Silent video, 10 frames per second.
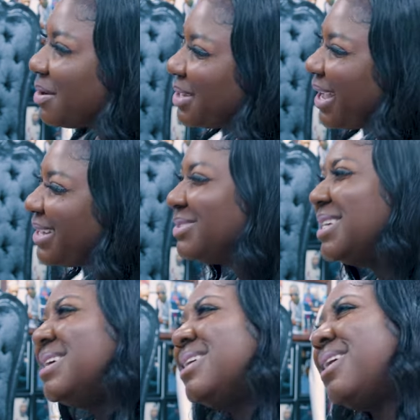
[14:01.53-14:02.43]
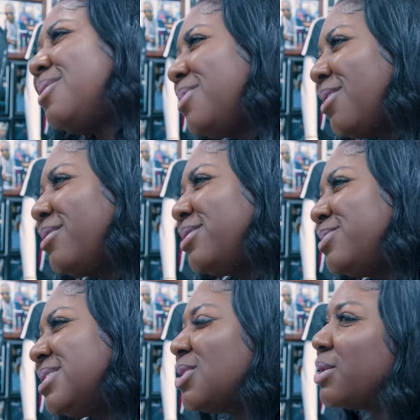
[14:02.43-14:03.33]
And I'm like, I don't want to go to
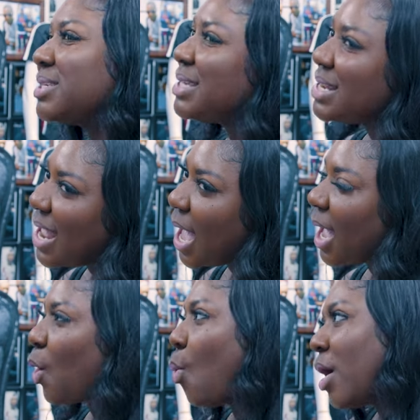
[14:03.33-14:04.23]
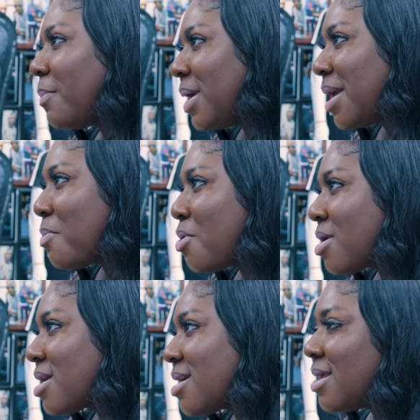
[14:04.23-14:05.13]
Houston. It's on a Sunday. I got to work Monday
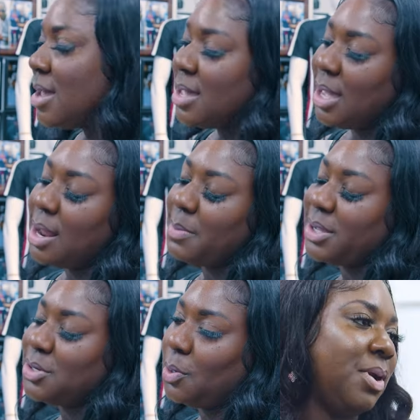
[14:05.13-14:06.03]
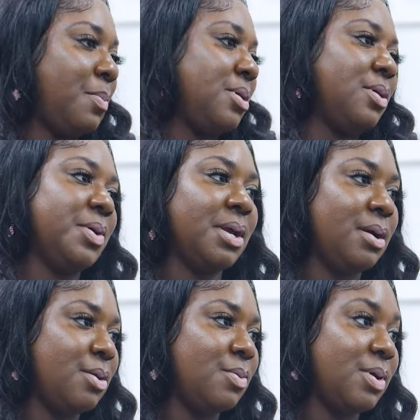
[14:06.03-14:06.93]
morning. And I'm you know what? I'm going to go ahead
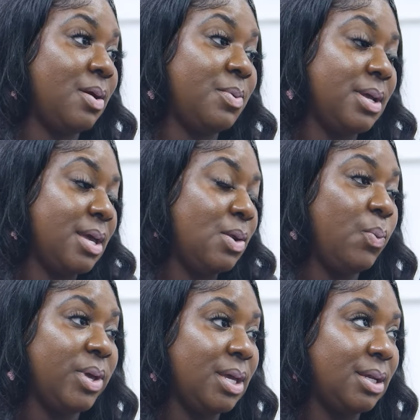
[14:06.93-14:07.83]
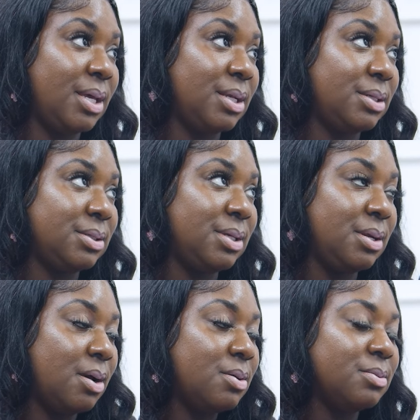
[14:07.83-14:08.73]
and go. And I went ahead and went. And,
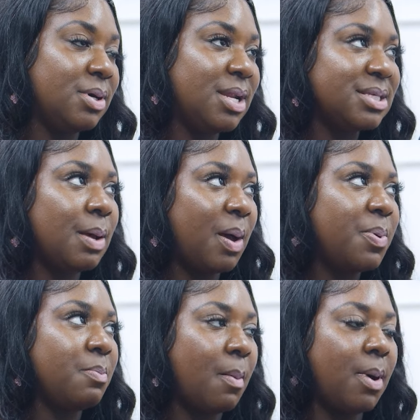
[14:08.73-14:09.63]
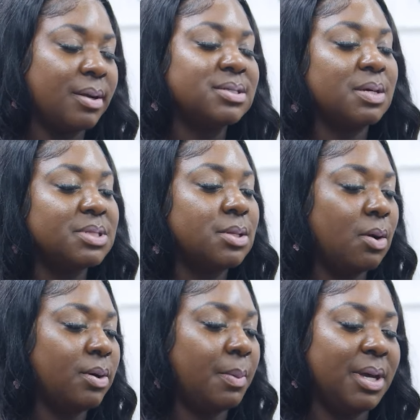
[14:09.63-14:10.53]
you know, anytime I put my mind to something, it's
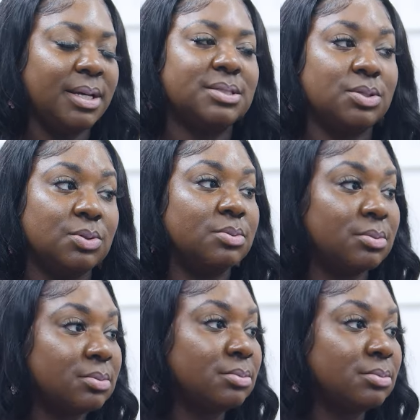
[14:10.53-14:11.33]
going. I'm going to execute.